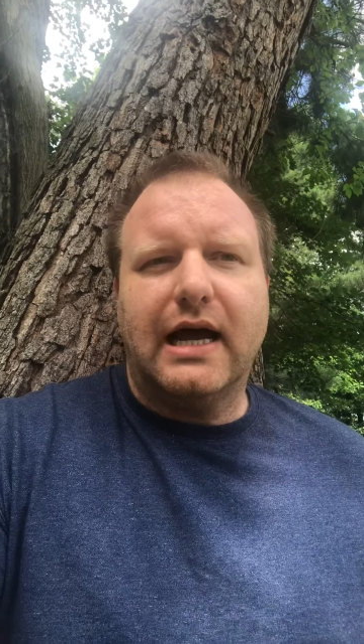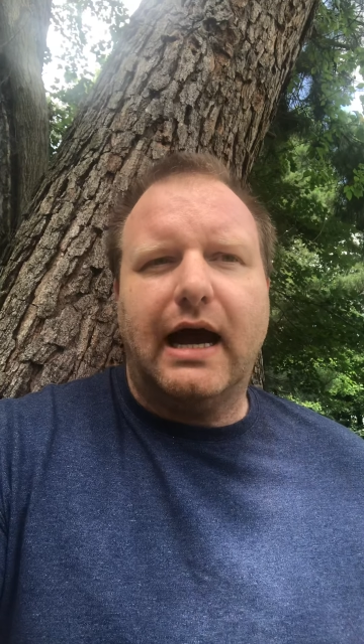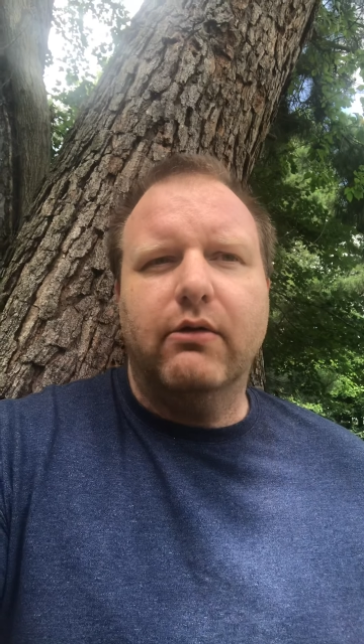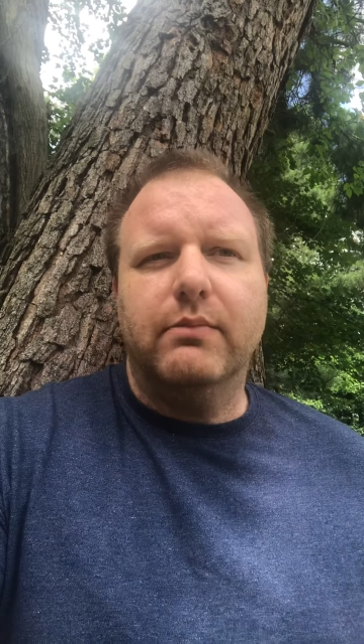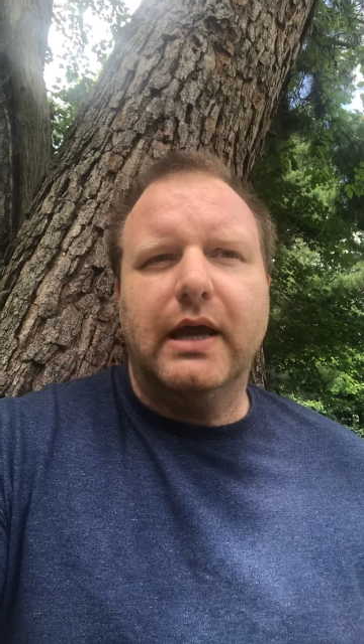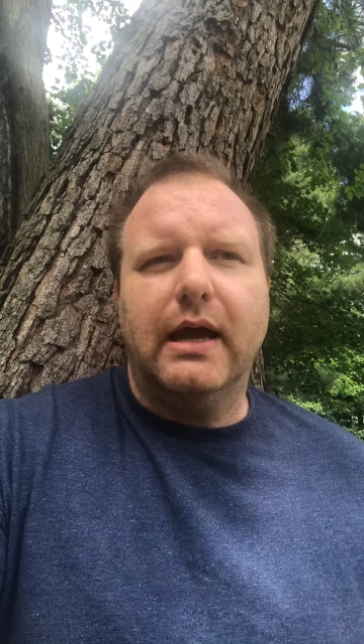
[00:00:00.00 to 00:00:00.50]
I
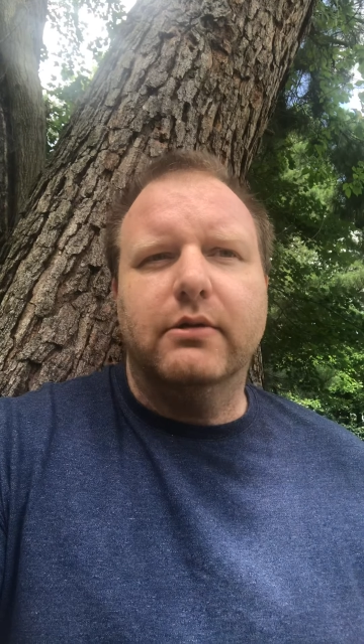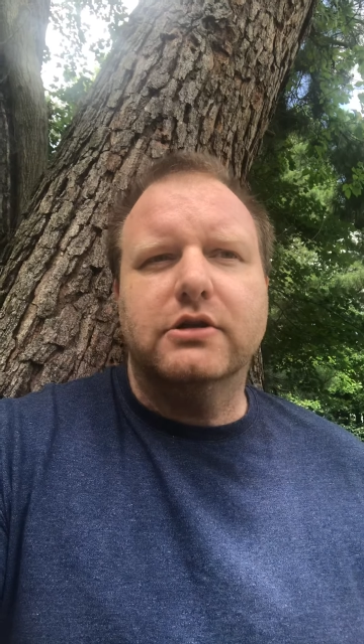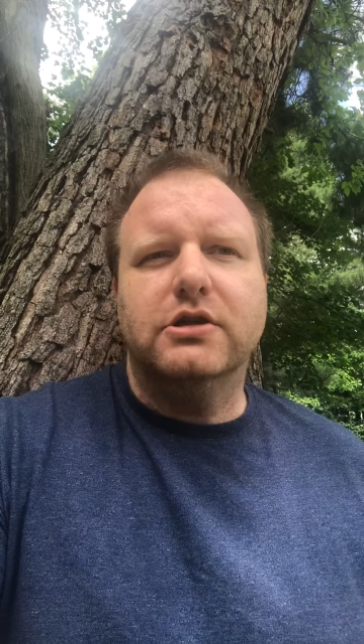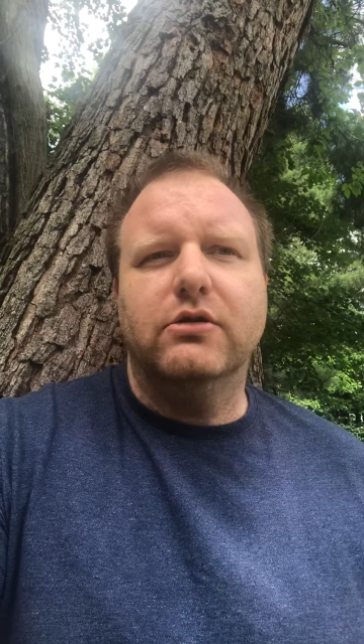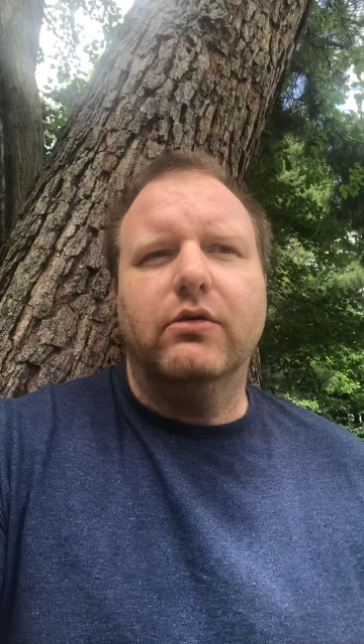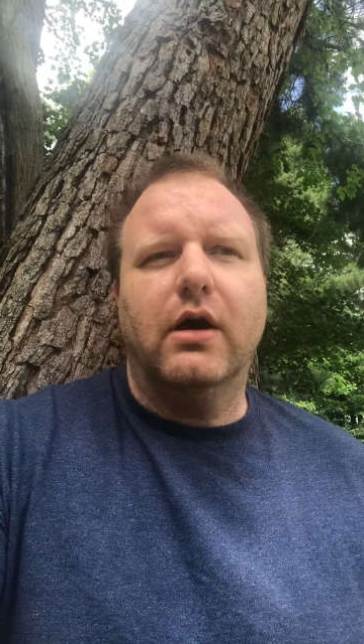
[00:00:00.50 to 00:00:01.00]
would be able
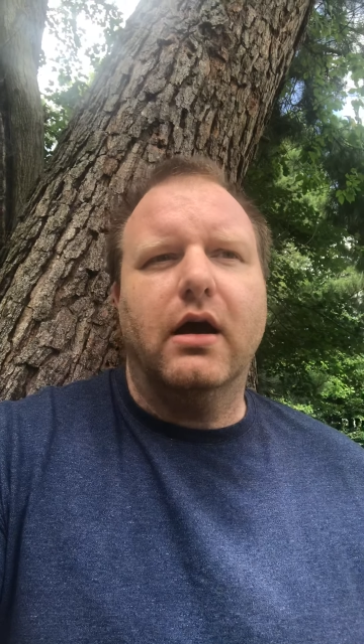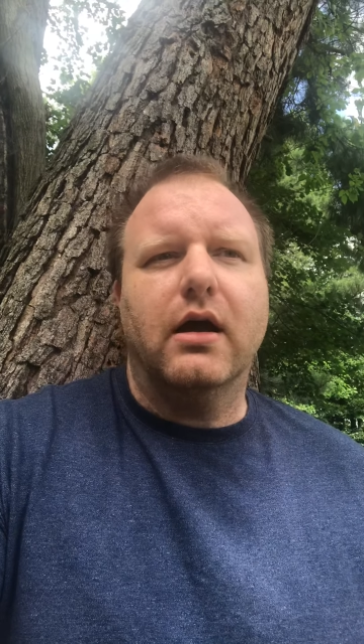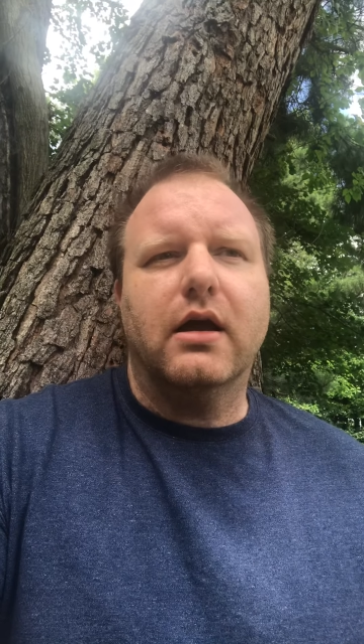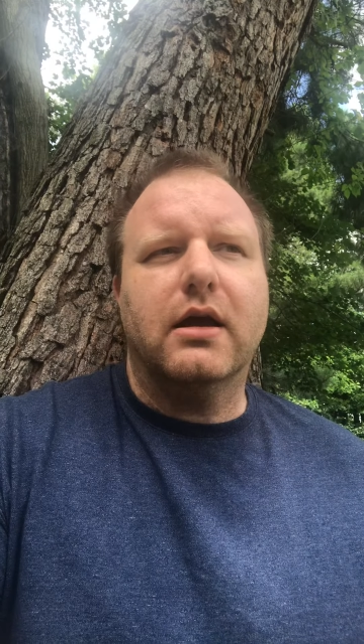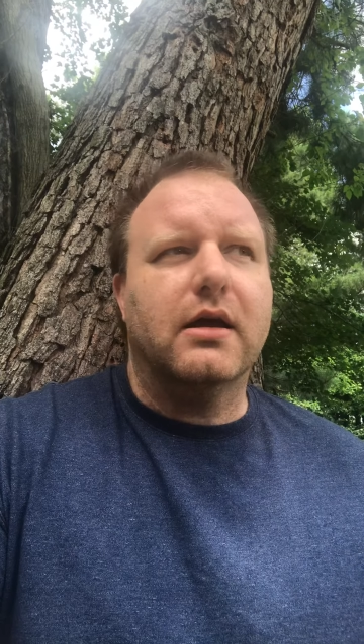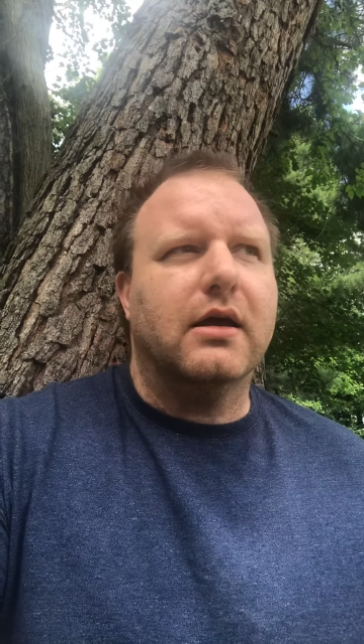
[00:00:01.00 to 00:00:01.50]
to
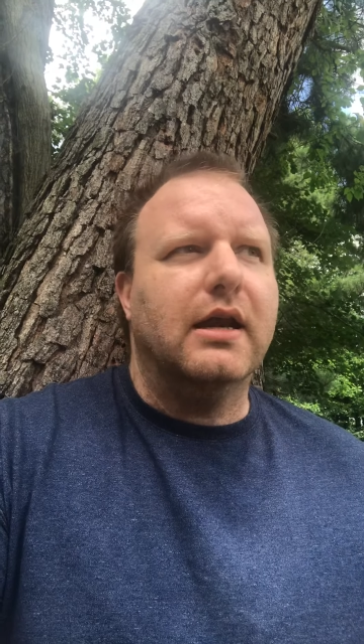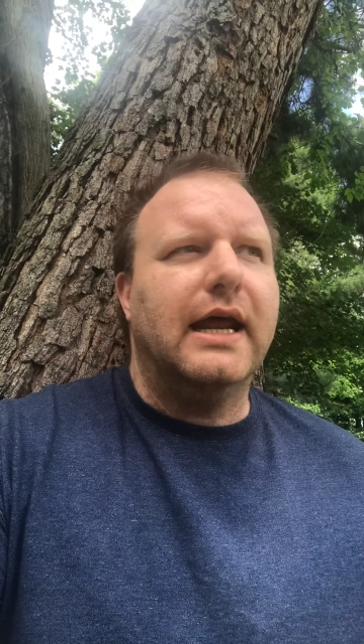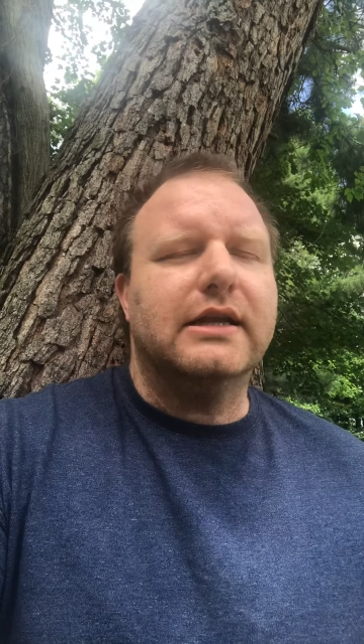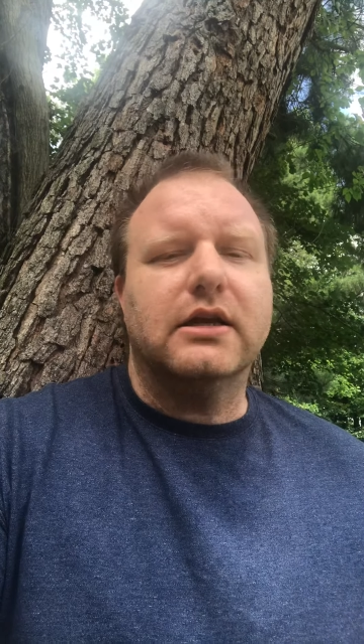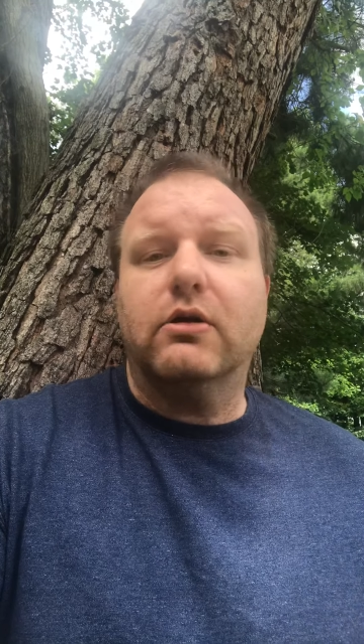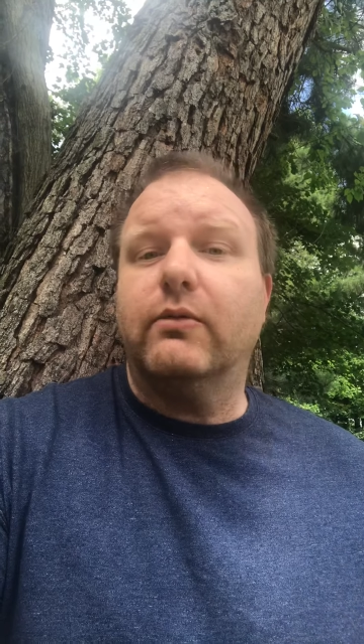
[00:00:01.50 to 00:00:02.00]

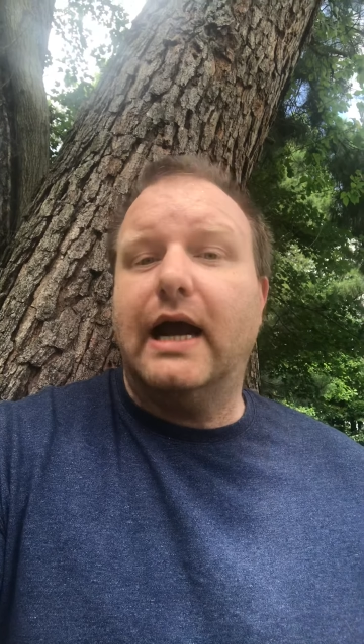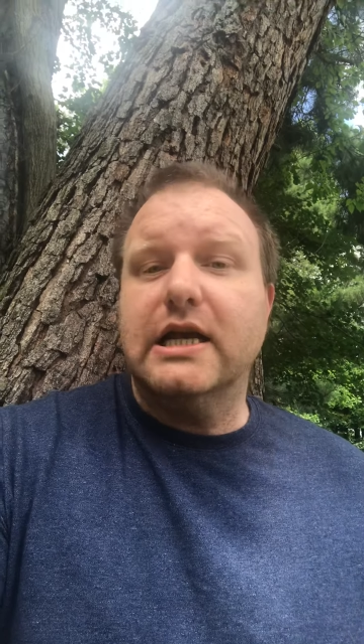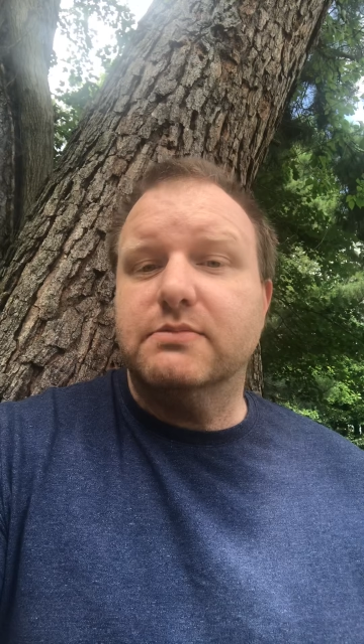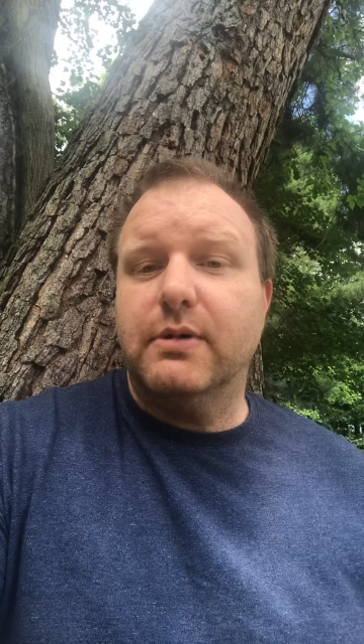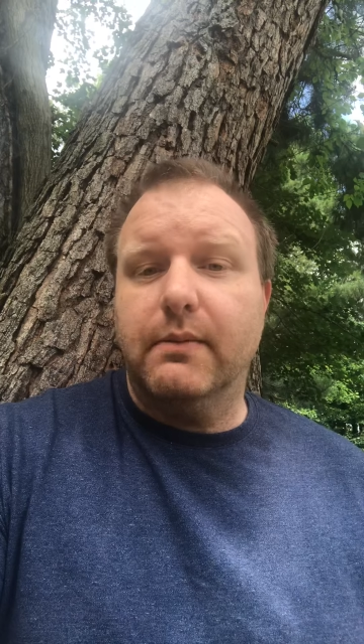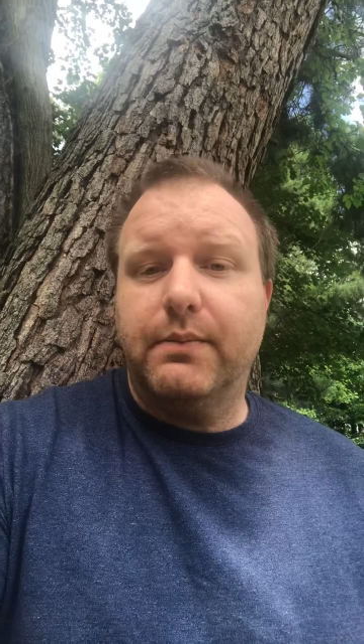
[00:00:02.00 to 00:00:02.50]
connect on a Raspberry